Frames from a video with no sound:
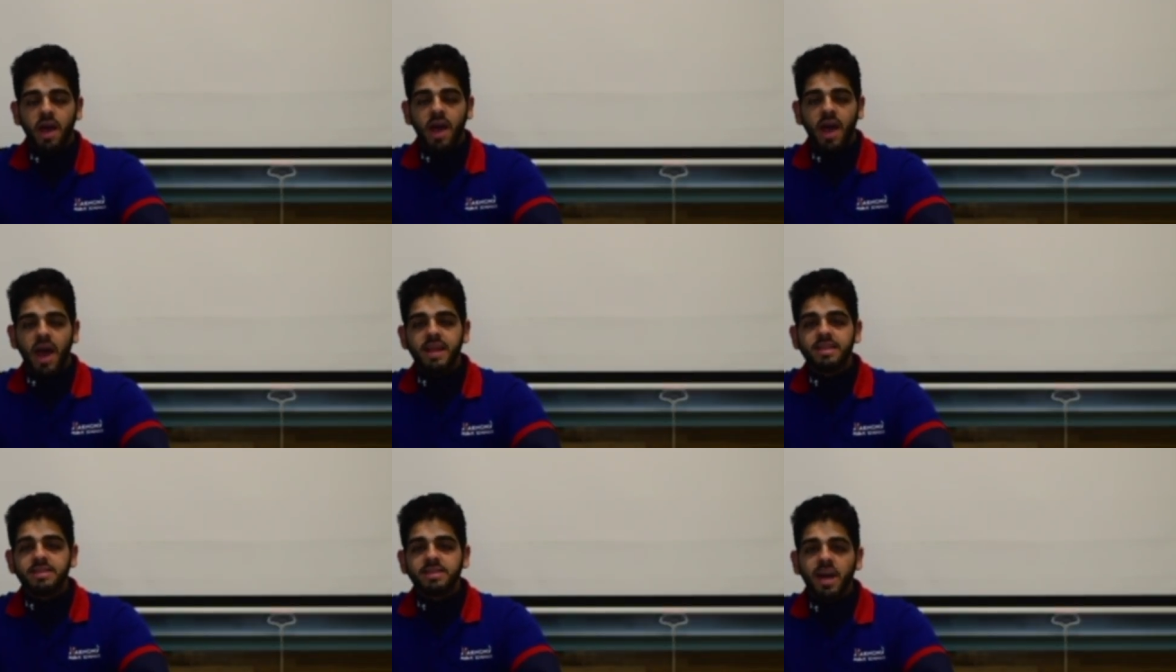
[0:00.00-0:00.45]

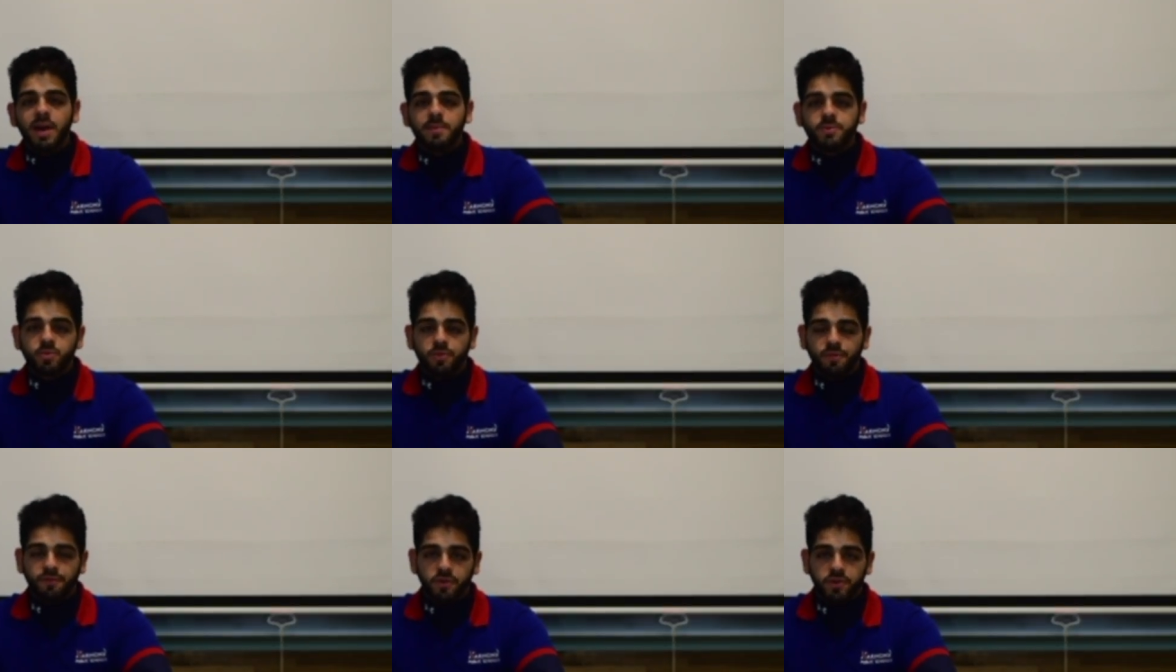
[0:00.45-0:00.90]

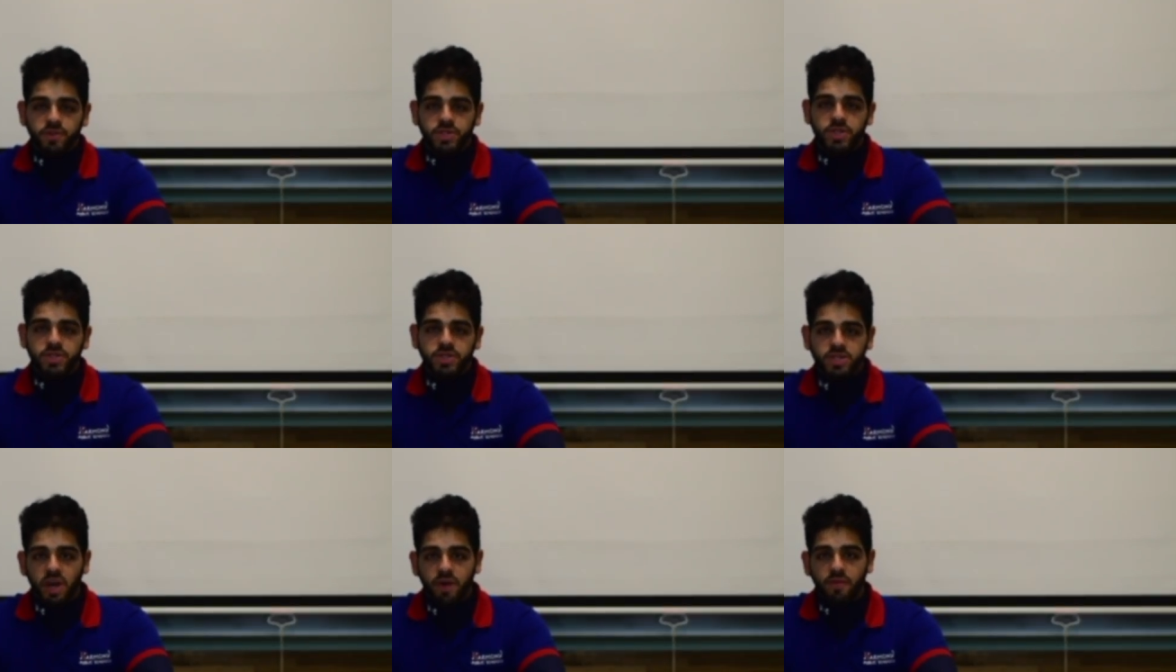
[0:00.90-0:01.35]
Enzymes were first
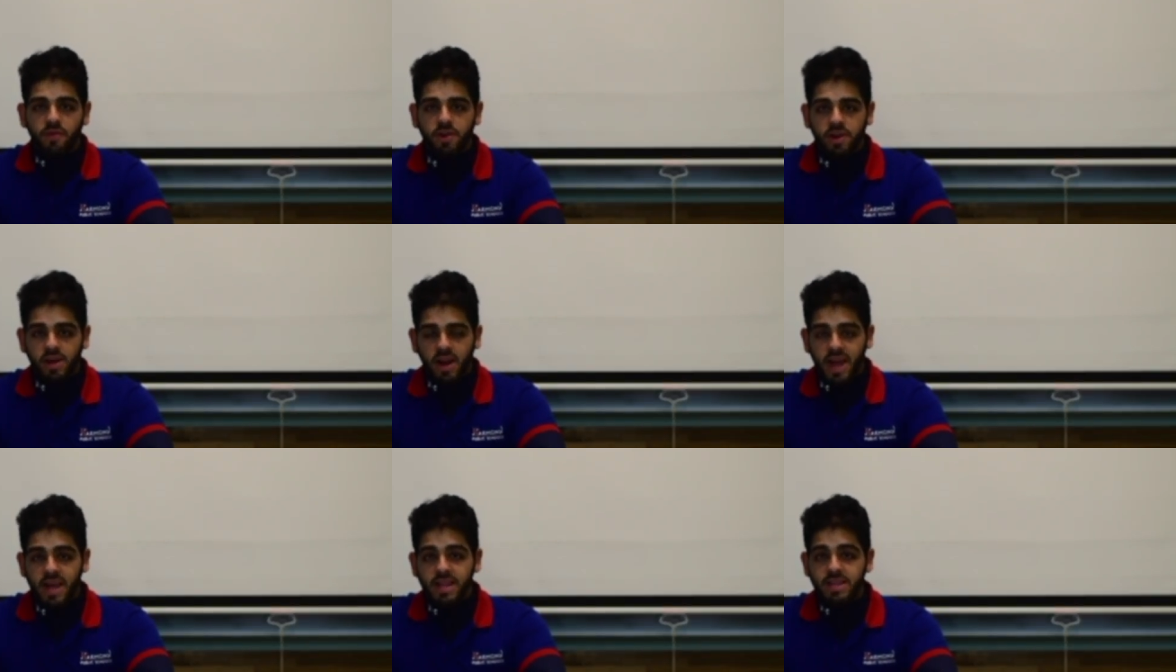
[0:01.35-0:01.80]
discovered
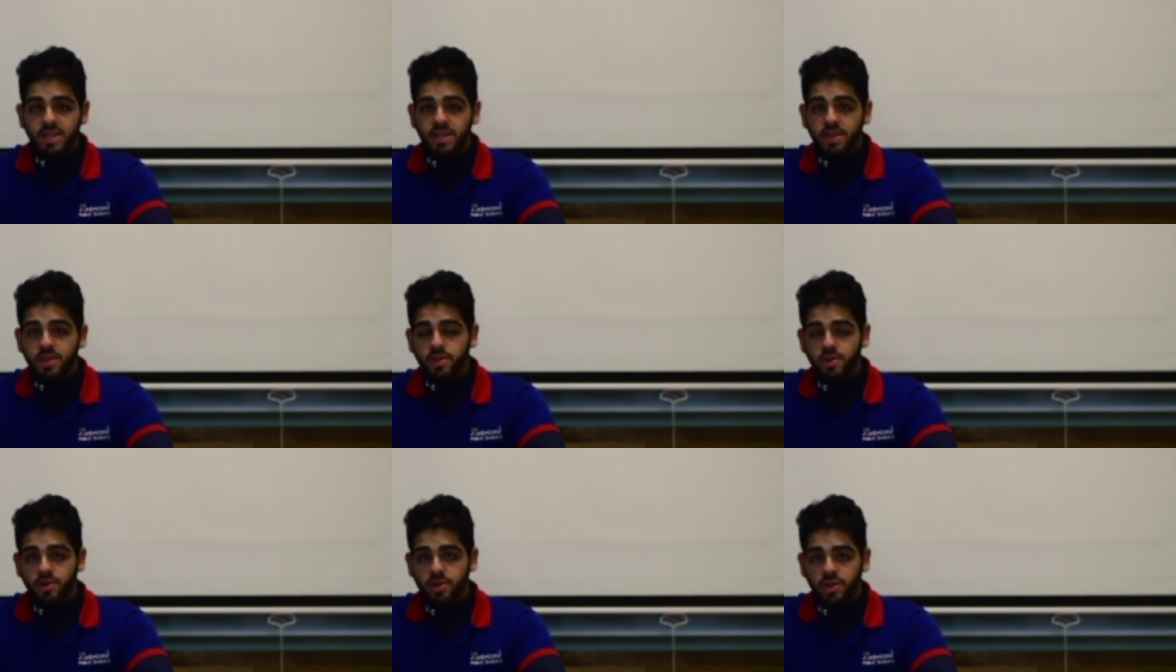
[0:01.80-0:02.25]
in
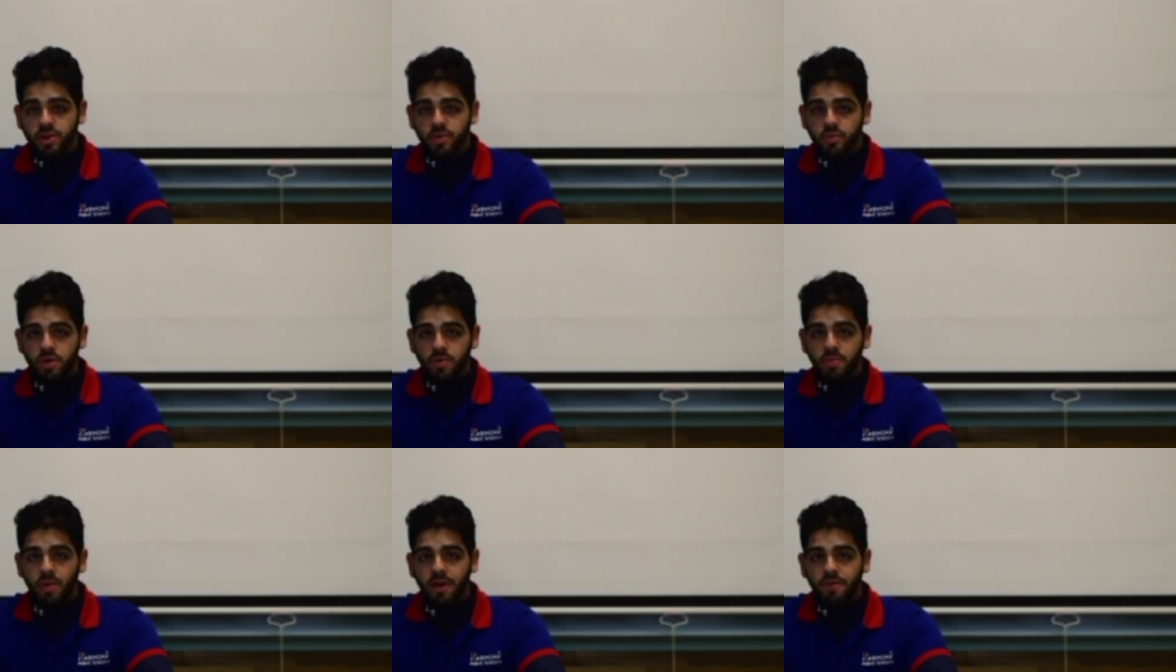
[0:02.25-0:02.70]

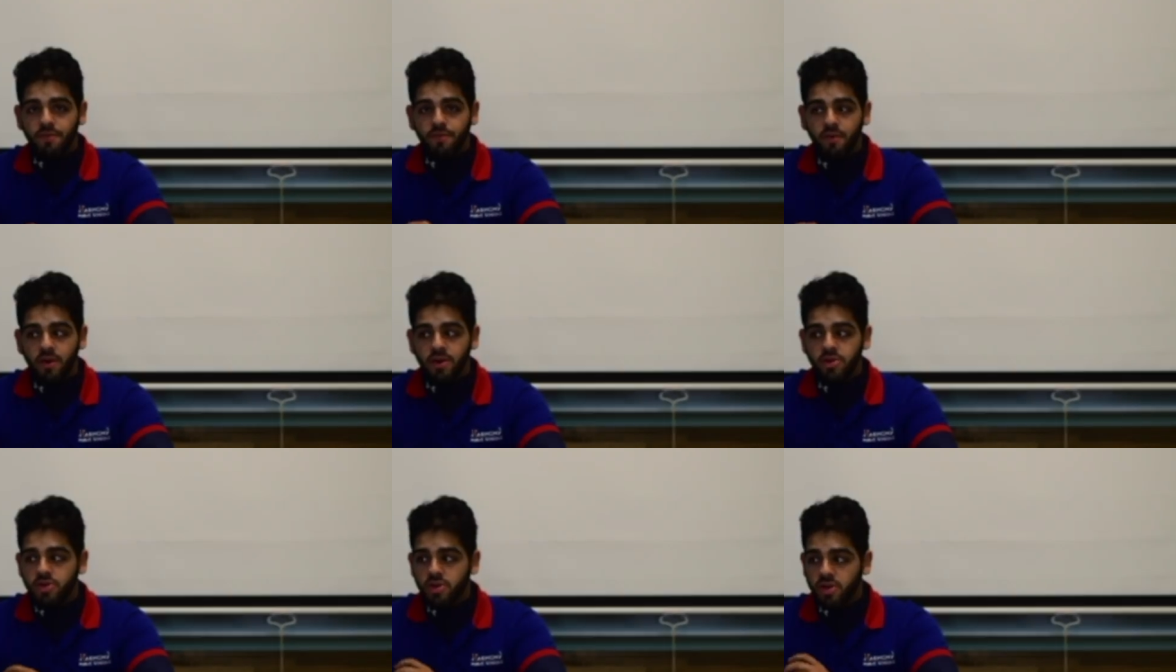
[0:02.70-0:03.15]
1833 by
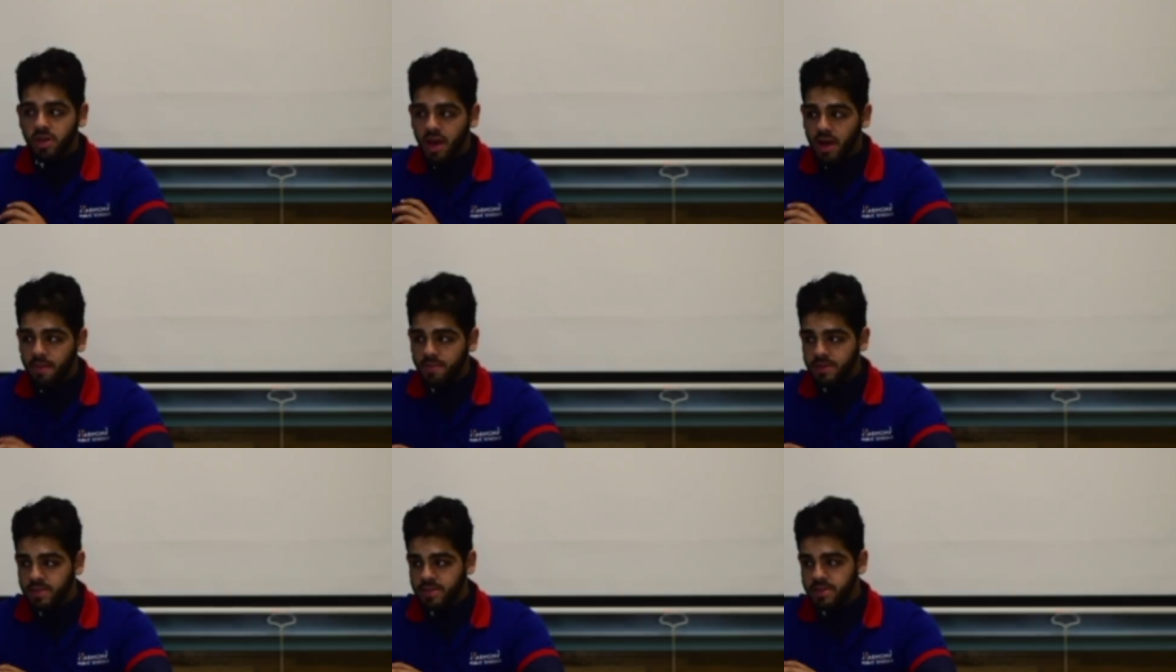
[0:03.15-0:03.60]
French
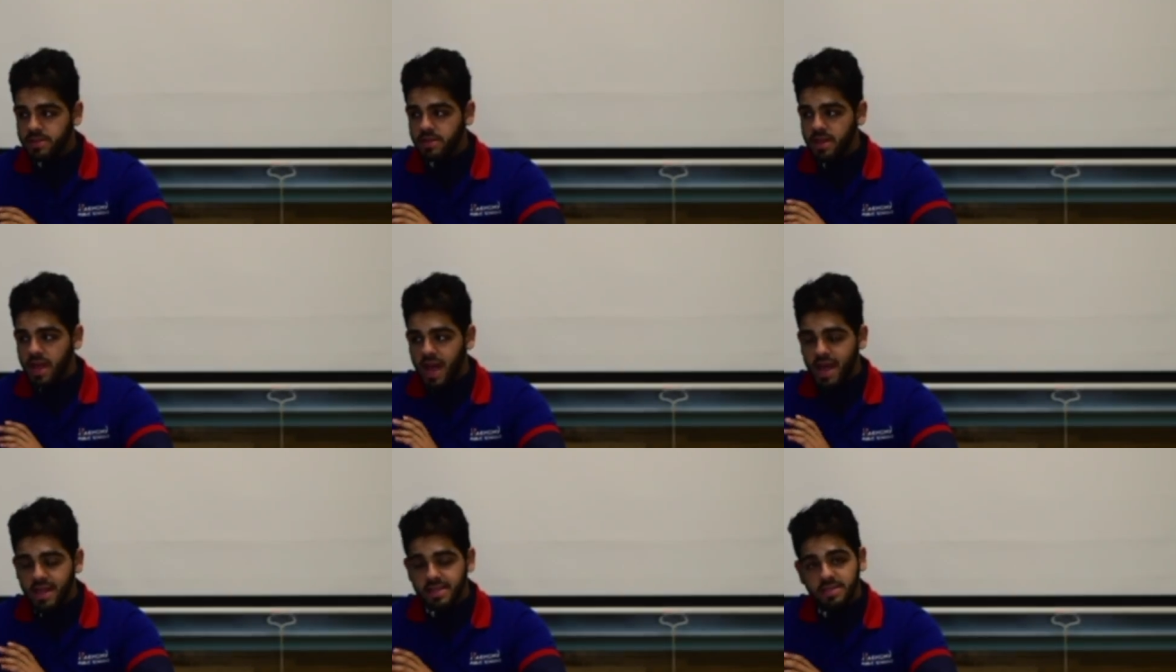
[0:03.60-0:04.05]
chemist
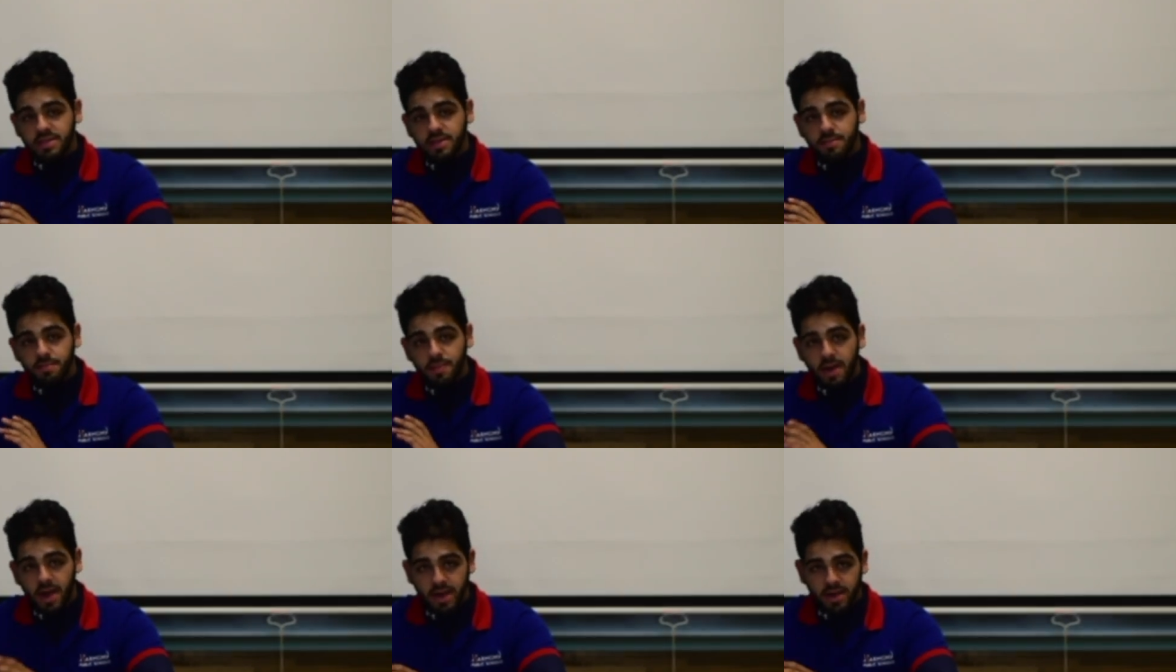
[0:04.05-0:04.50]

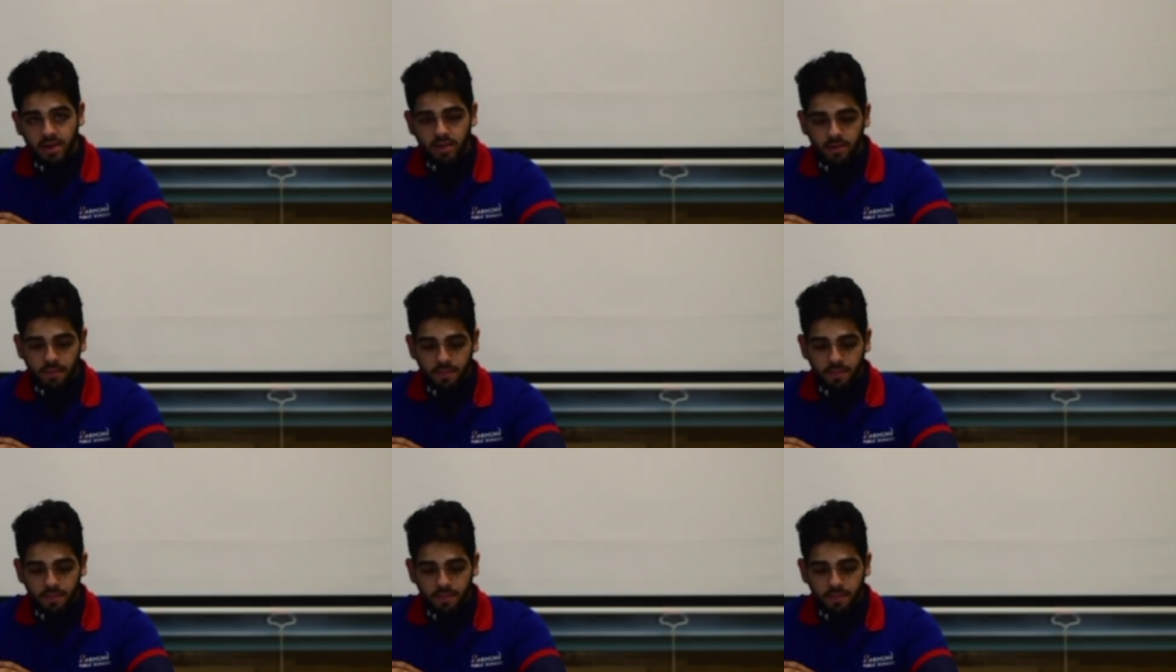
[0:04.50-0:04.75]
Anselm Payne.